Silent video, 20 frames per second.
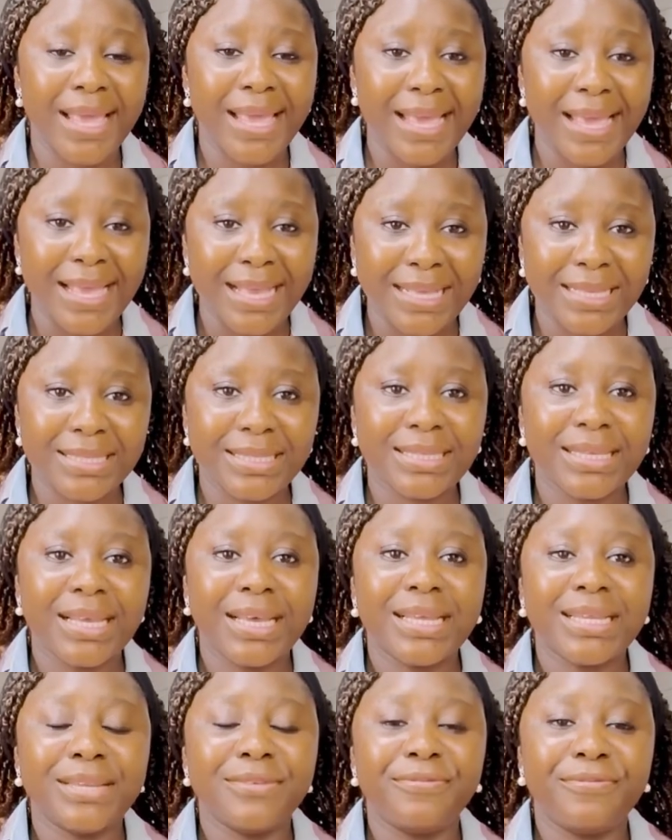is
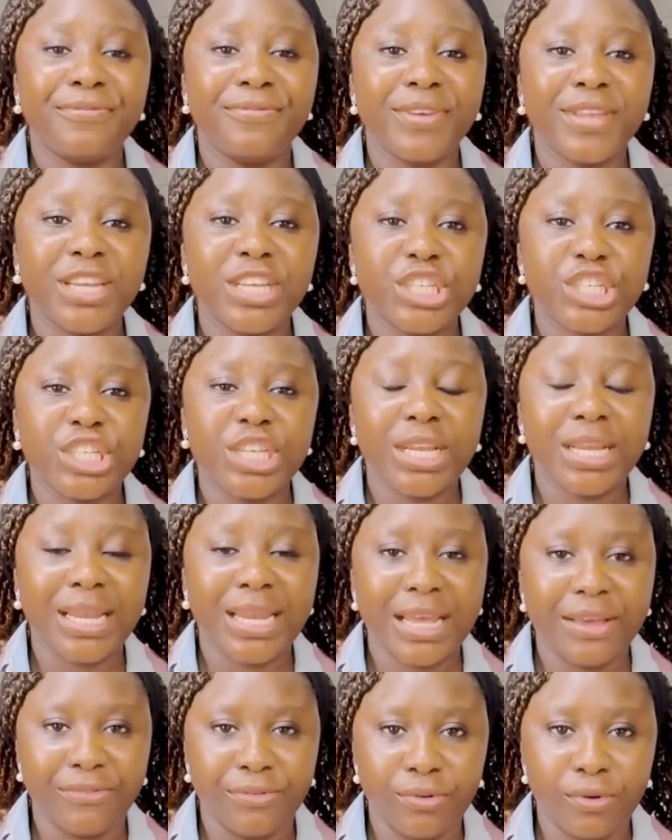the finishing
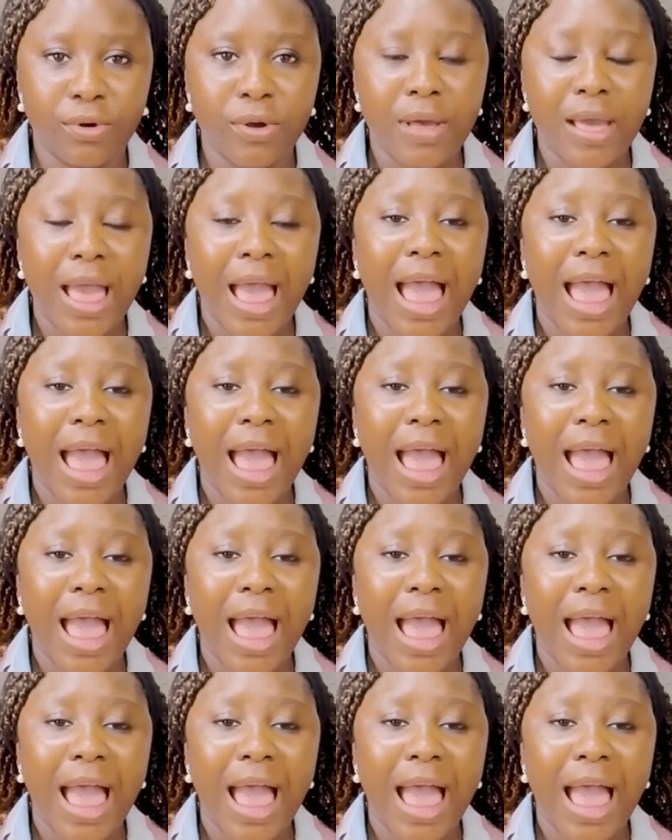level.